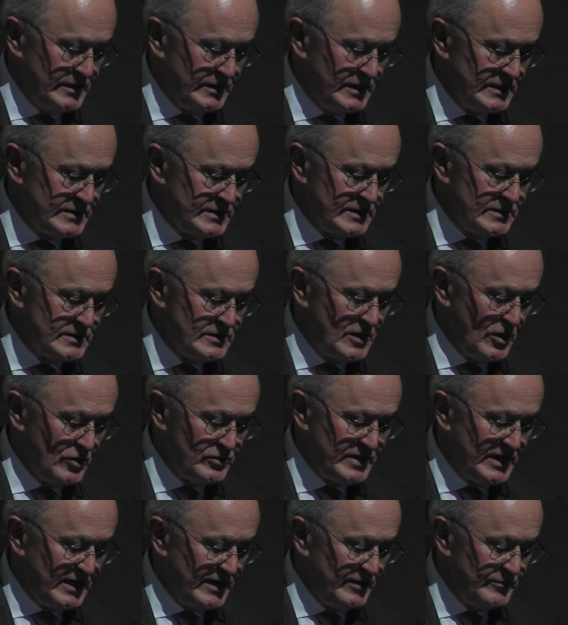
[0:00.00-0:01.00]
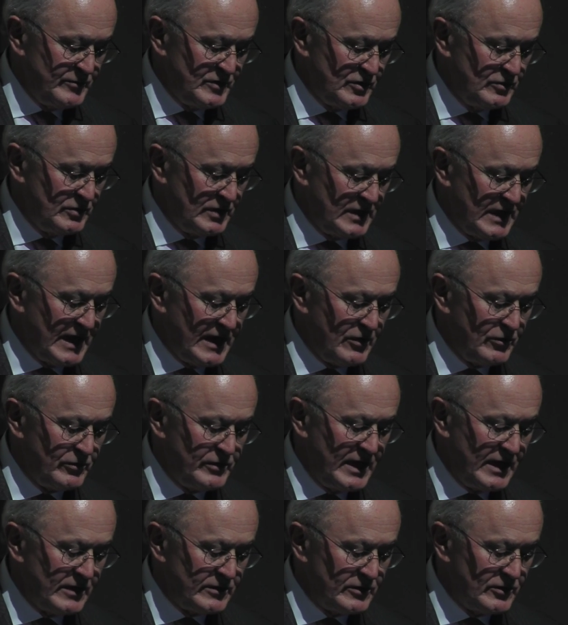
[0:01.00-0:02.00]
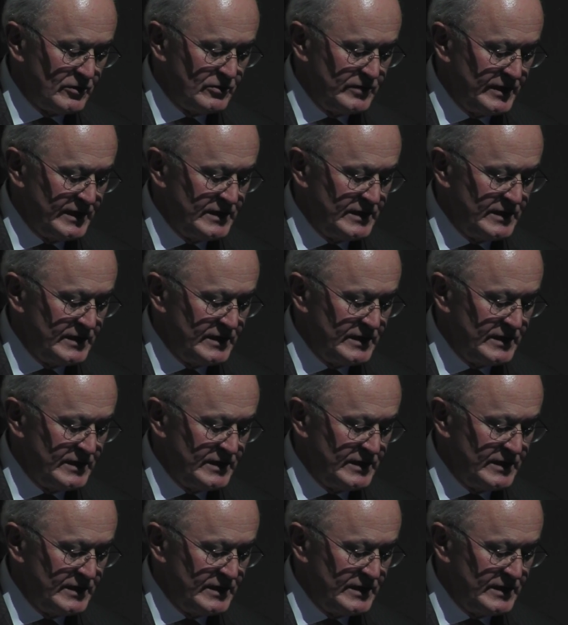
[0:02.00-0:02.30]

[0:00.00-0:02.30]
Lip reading: This is no time to allow narrow